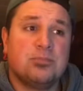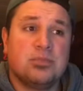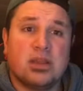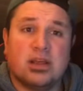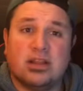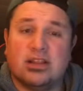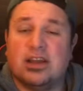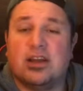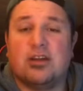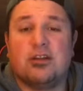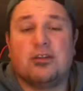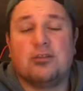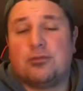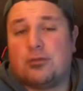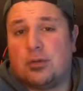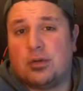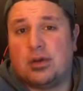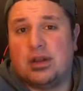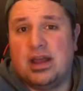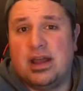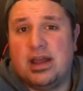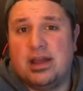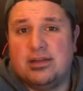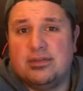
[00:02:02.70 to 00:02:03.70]
Leonard
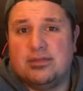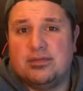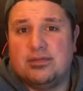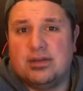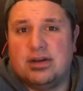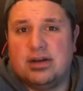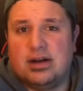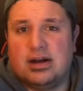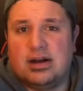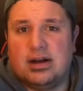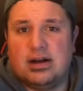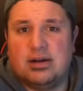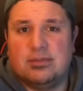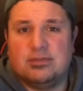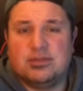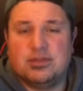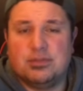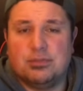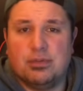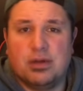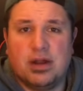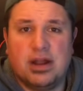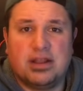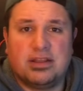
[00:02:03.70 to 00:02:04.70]
Fournette
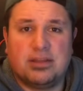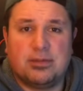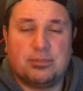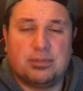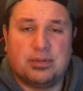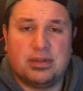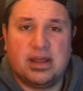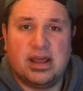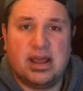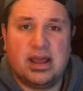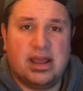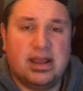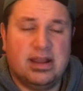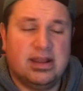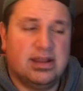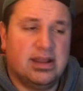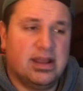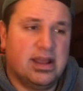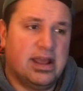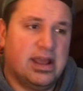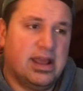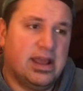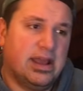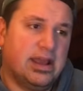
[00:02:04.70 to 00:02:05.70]
to break the
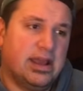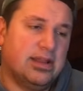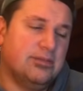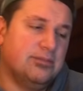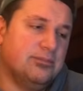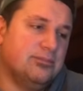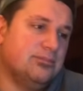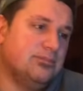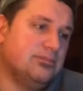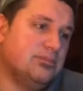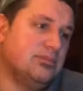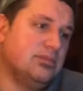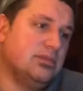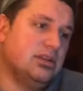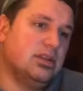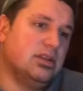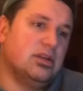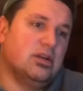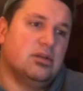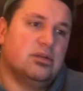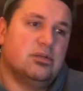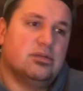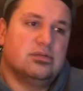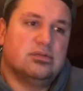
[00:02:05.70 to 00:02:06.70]
plane and, you
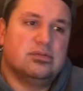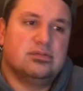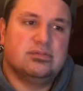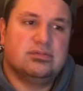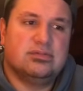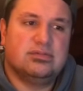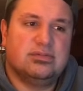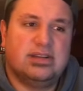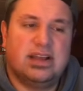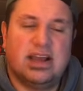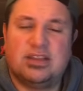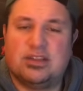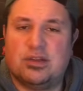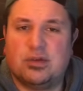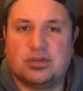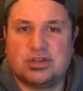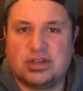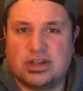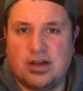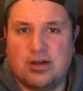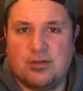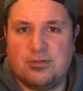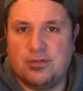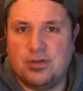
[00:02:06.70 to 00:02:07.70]
know, get
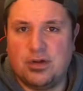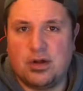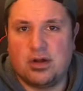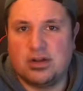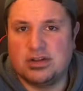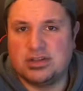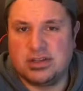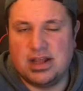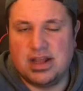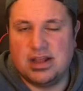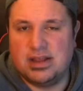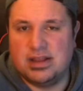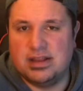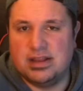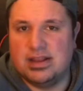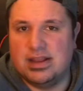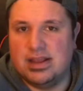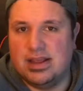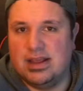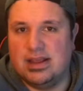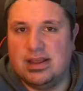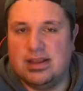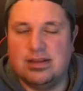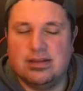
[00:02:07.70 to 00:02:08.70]
those tough yards that you
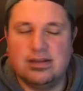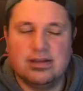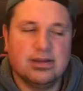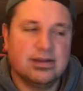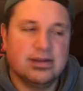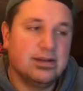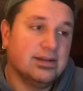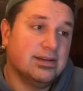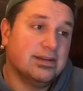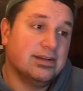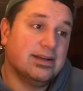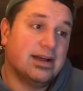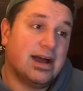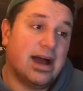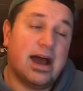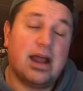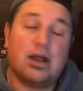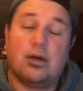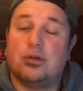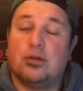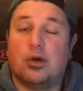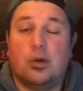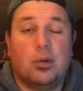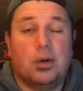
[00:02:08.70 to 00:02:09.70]
need. I
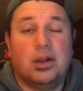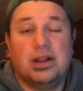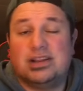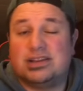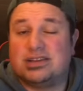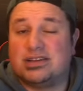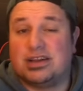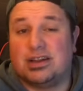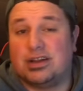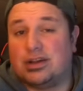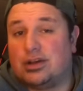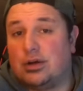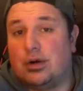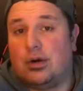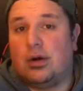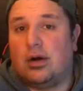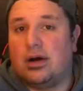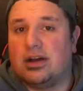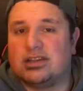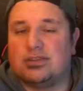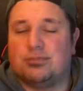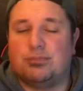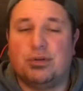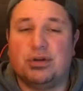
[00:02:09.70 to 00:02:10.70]
don't know what it's going to
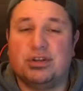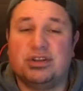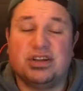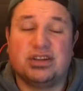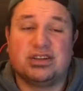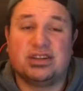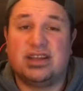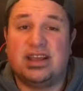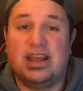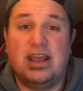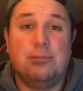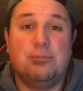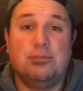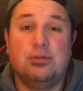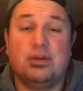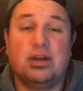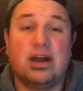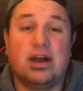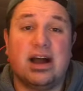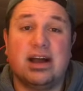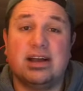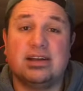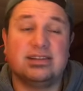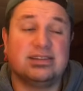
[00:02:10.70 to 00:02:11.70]
cost, but just to keep you
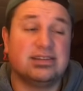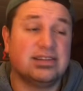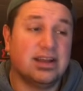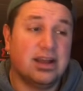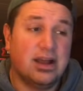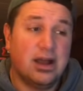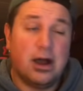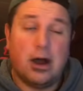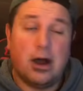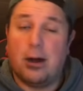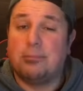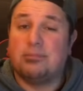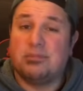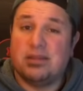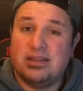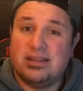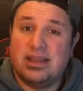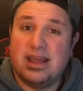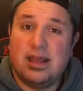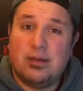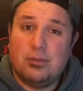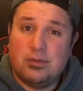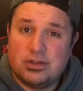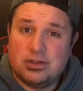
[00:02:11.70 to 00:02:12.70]
guys up to
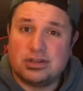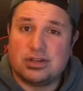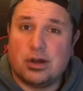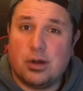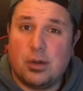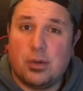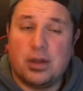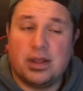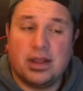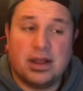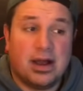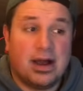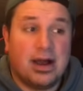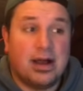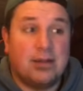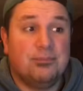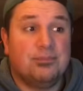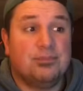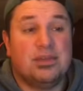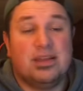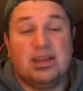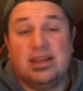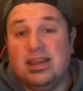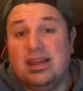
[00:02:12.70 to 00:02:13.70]
date what's going
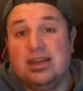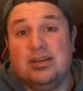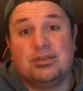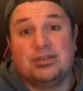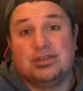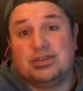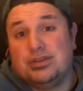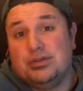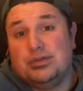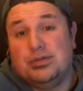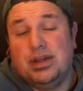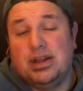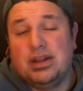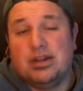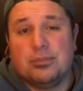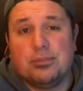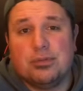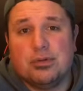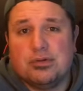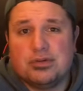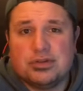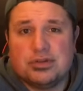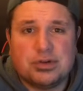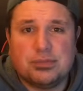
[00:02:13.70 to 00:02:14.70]
on, the Eagles do need a
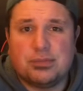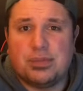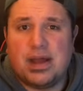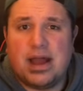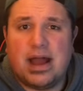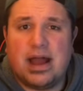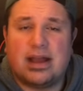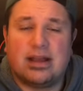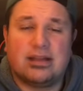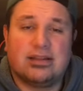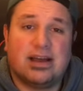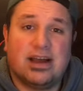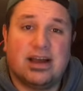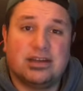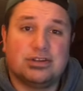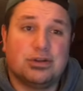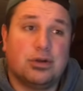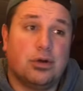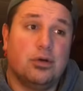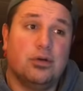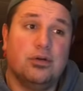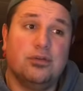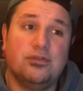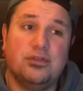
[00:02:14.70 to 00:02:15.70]
bruiser back. Elijah
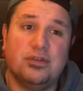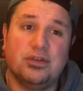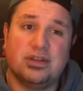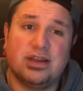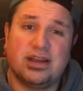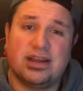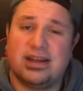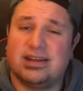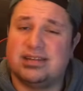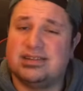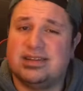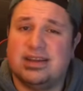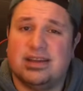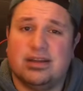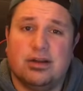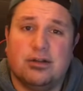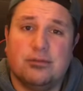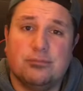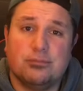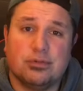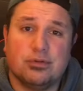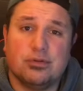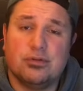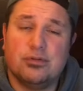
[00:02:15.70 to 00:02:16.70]
Holyfield, like I said,
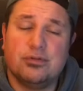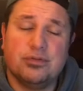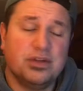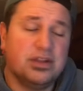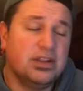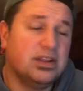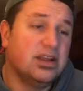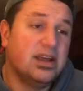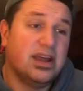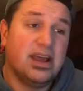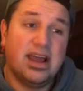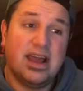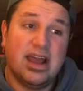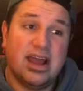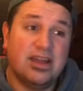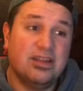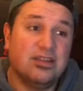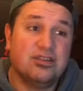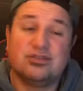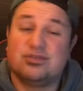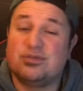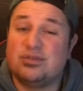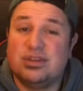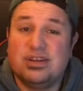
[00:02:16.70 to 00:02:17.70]
unproven.
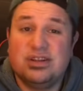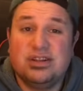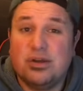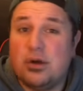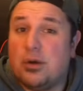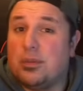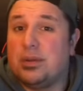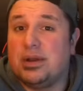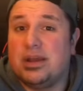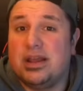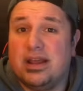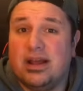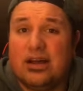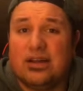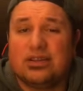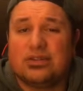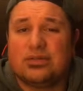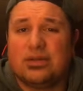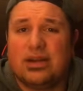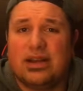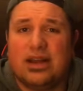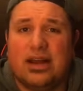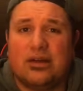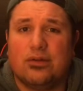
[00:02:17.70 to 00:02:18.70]
And there's really nobody
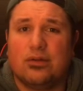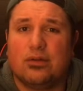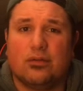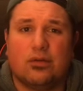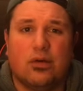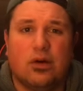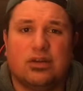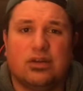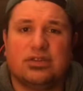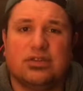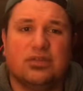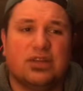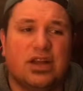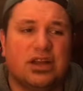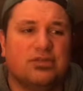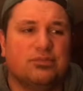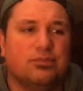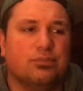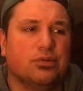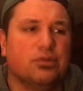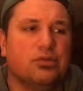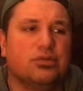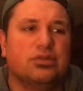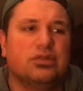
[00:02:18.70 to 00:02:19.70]
else right now on our roster that's
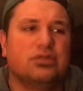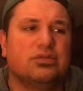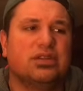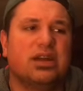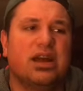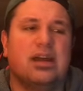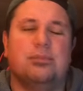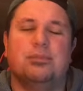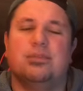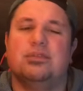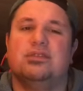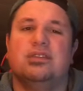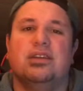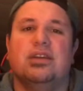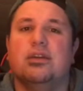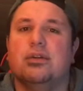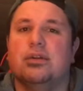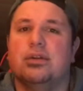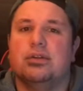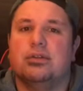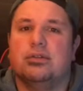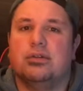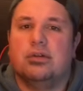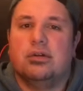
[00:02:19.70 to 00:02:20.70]
bruiser-type
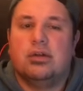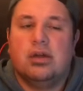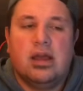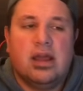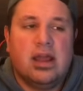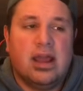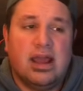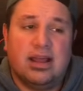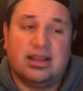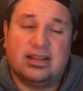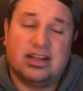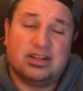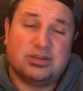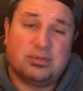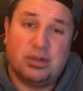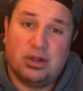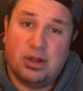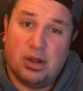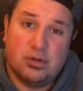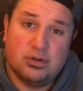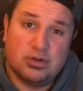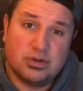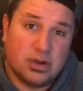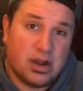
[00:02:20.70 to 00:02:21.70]
material unless we
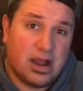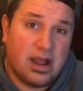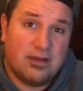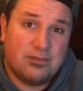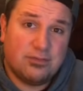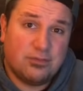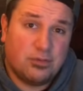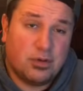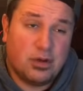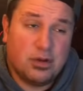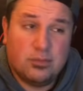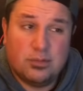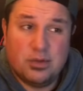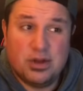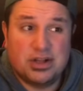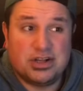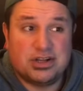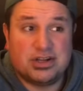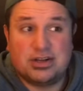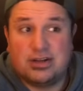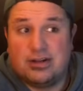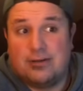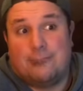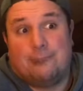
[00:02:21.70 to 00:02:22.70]
go draft one,
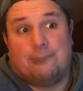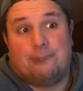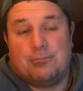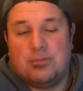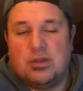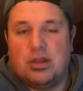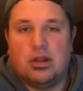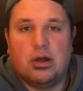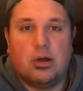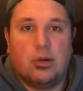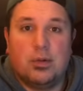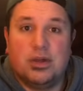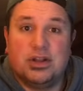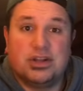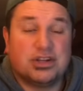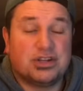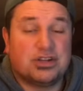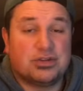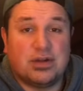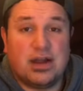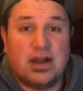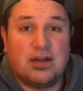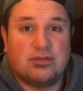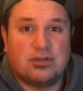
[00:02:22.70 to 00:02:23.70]
which, you know, we
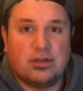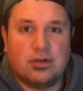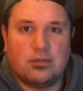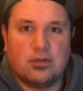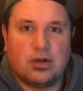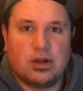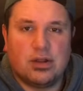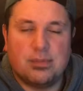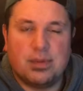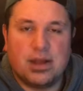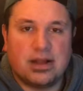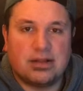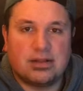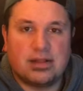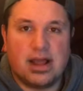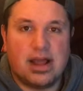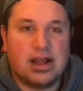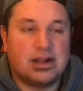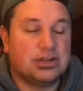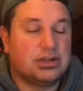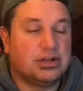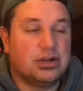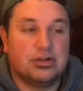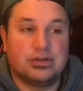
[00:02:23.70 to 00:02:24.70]
just drafted a running back
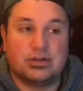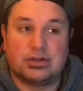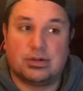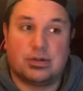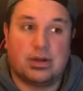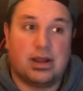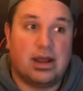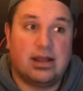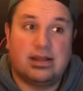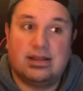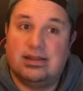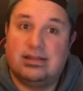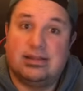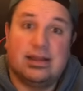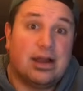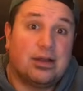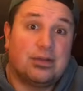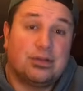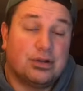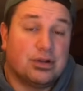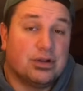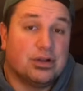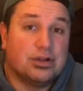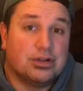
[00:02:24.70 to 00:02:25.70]
last year, so I highly
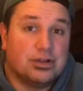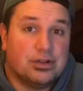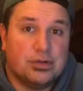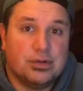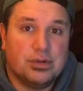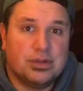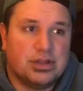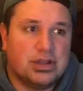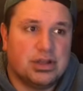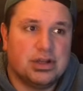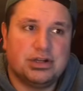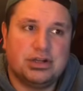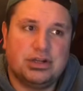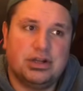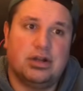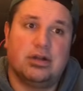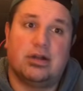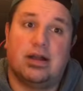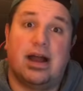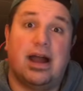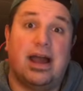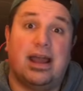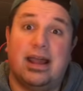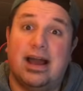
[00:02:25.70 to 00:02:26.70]
doubt they're going to do it this
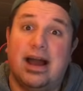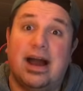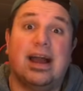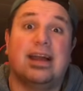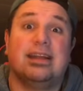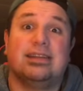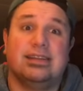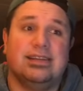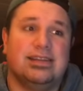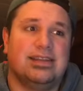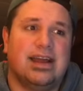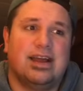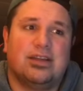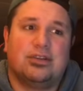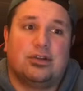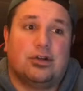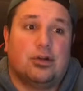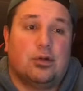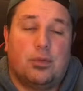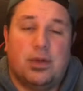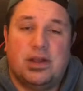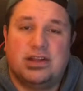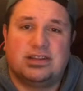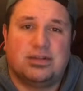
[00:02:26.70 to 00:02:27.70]
year. I highly doubt they're
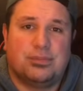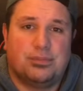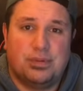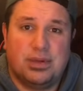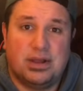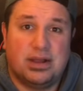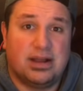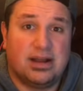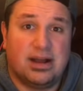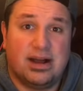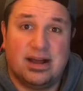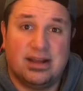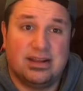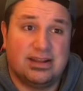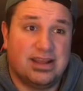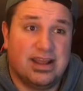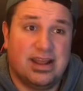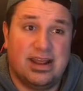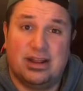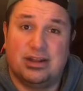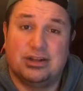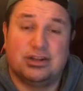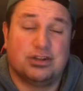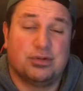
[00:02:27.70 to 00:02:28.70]
going to waste a pick on
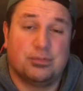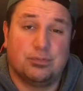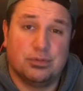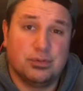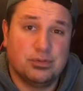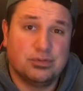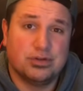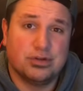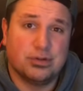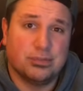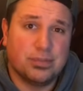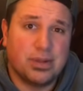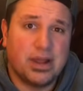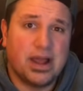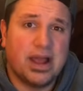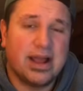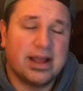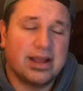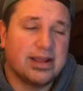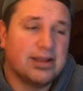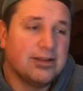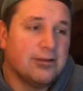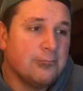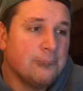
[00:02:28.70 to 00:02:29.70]
getting just a bruiser
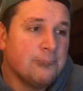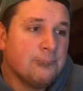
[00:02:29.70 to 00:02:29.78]
back.